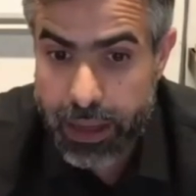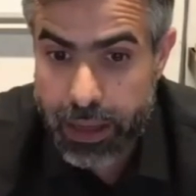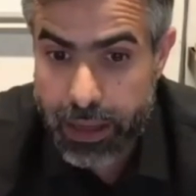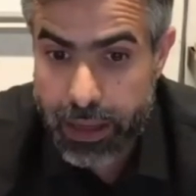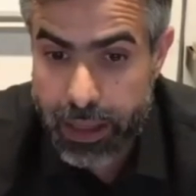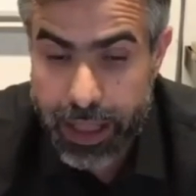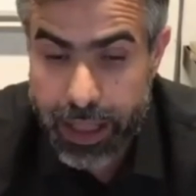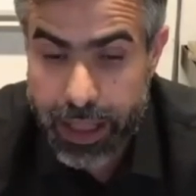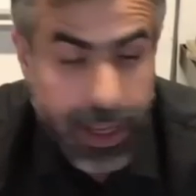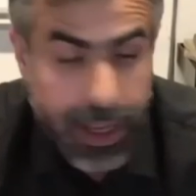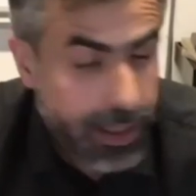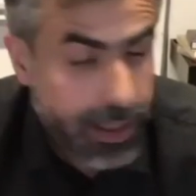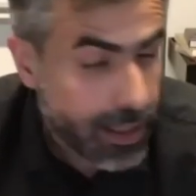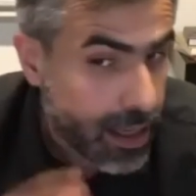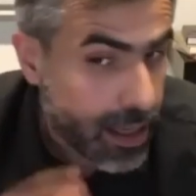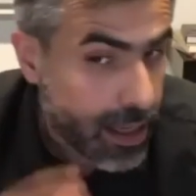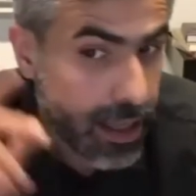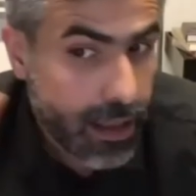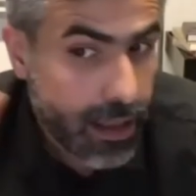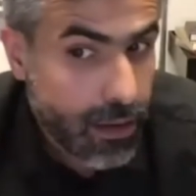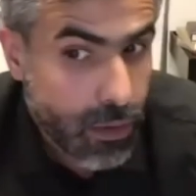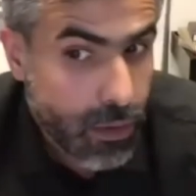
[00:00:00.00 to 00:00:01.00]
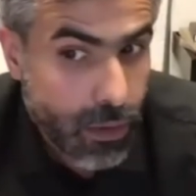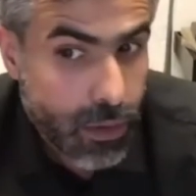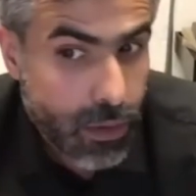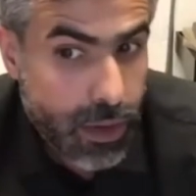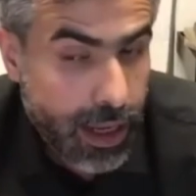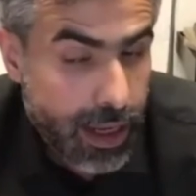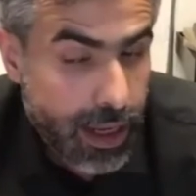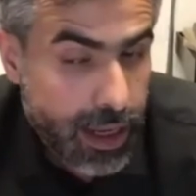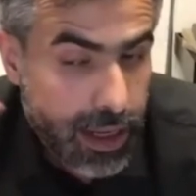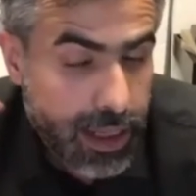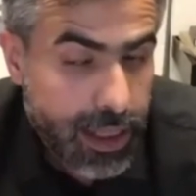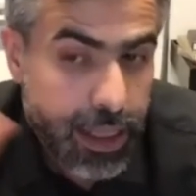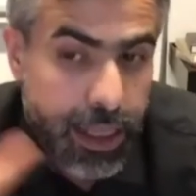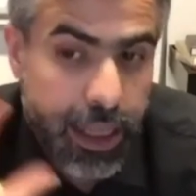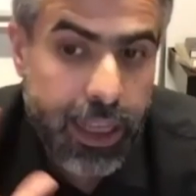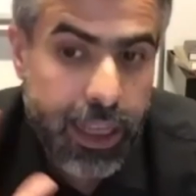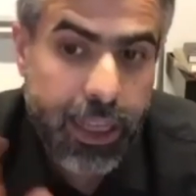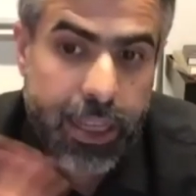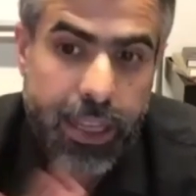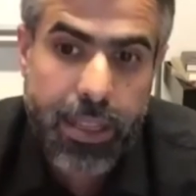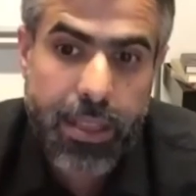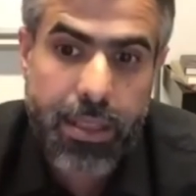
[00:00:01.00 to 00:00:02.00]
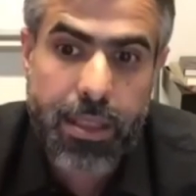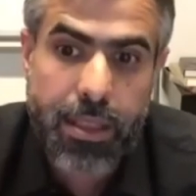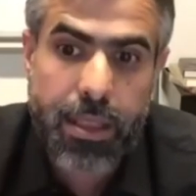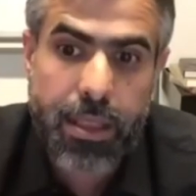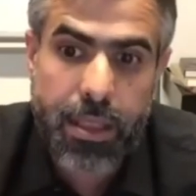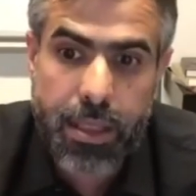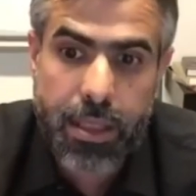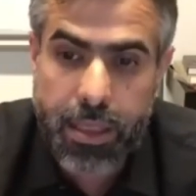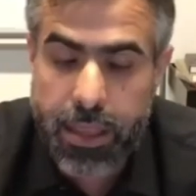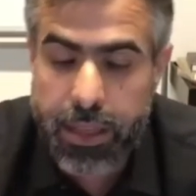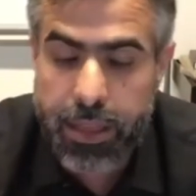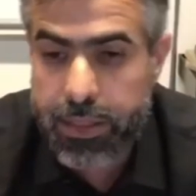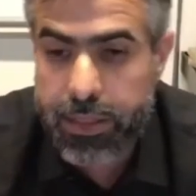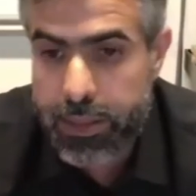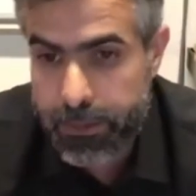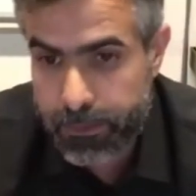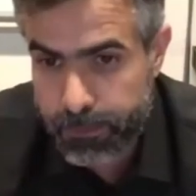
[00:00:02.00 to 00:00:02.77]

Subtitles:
listen to the critique and things.